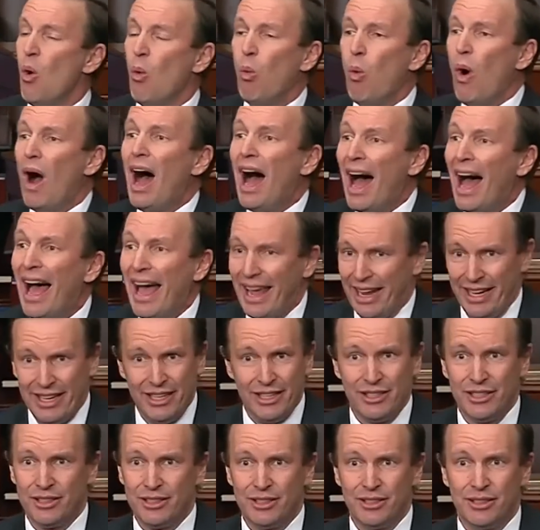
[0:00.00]
Why?
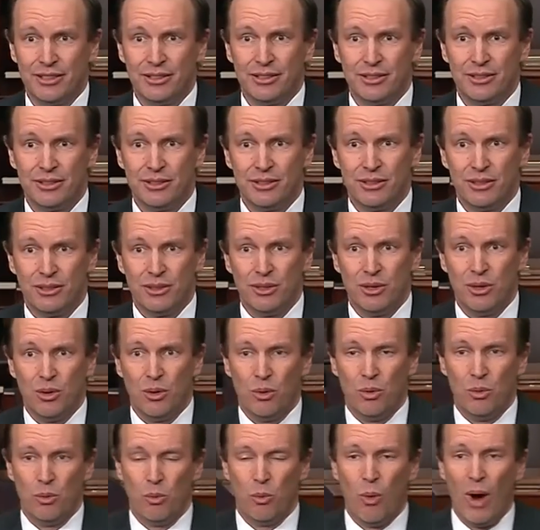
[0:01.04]

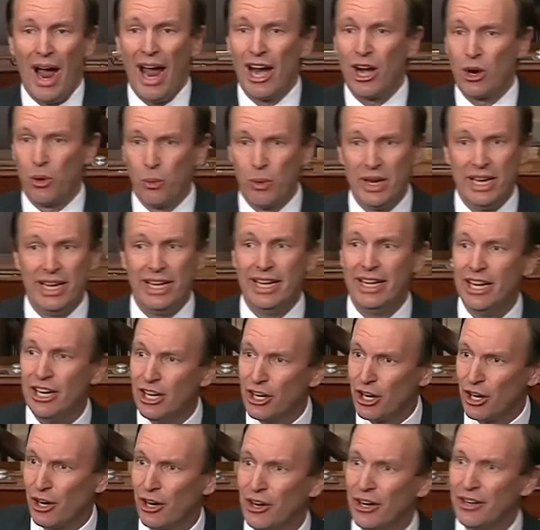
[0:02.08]
Why are we
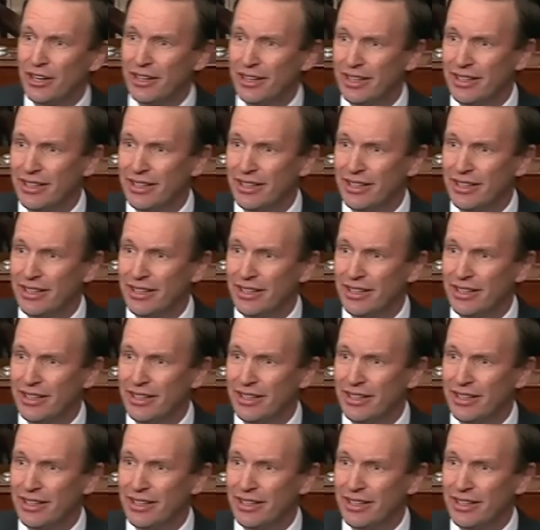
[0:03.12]
here,